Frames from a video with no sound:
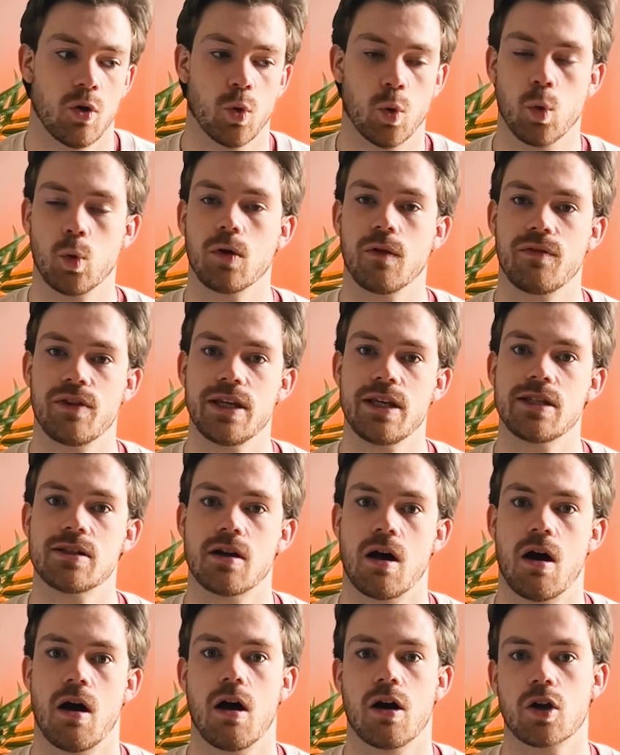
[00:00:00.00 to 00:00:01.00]
All of these
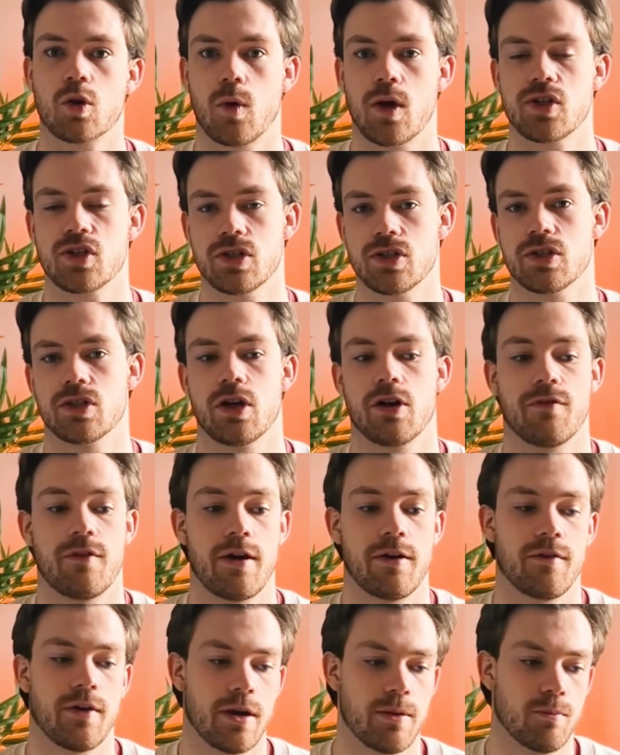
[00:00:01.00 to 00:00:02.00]
are questions that are
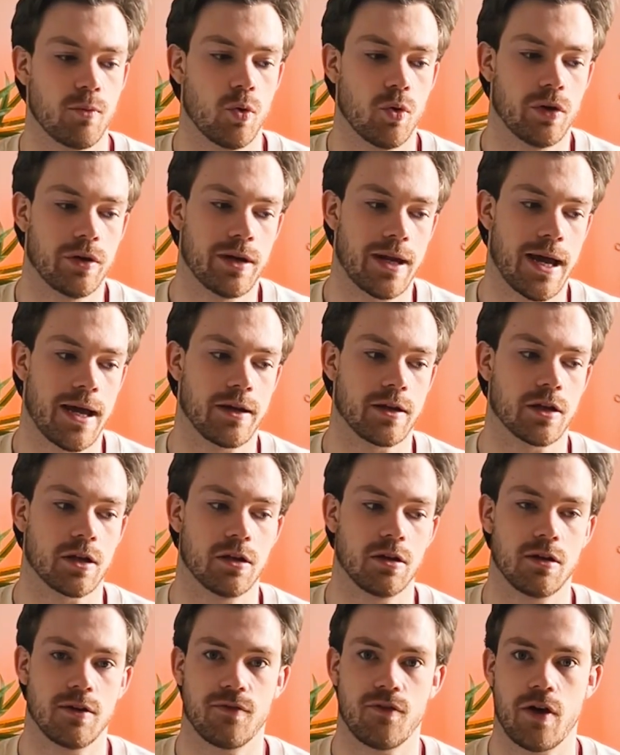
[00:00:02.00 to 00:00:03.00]
very, very important and are
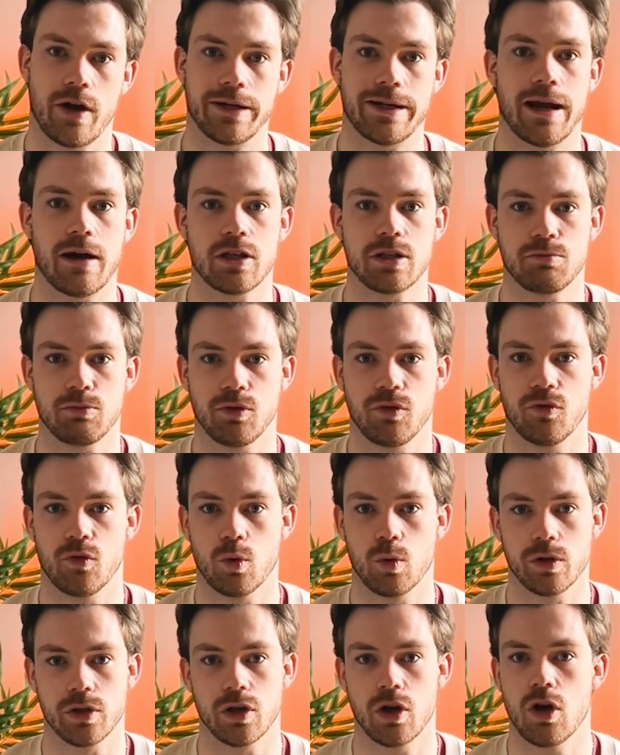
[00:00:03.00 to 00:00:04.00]
gonna define how you move
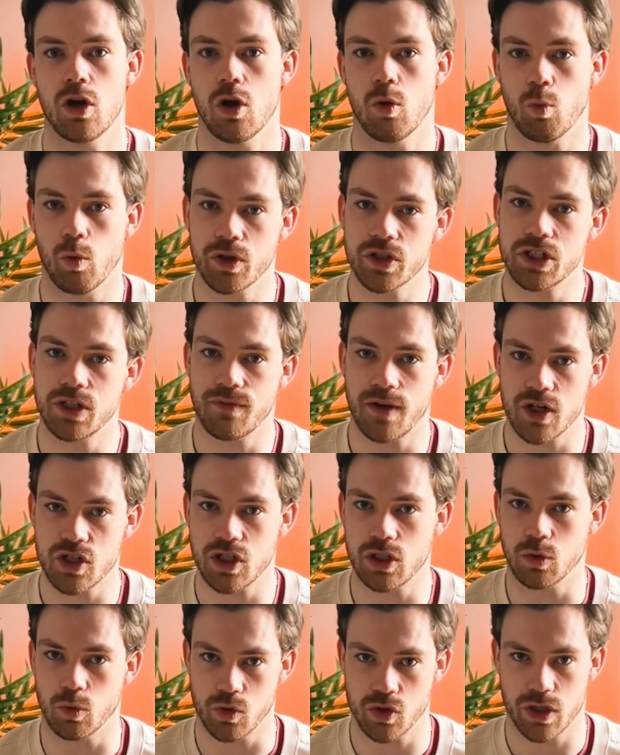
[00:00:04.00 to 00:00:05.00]
forward once you've
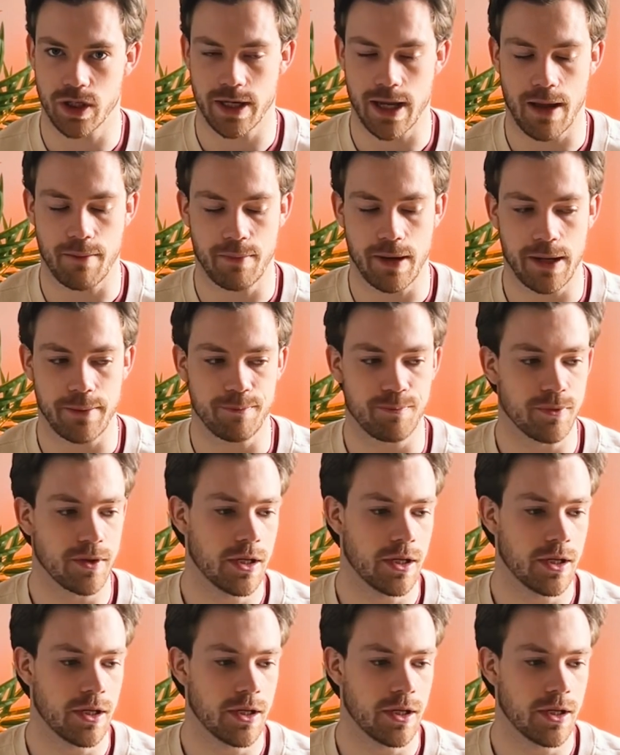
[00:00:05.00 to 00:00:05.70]
actually launched the campaign.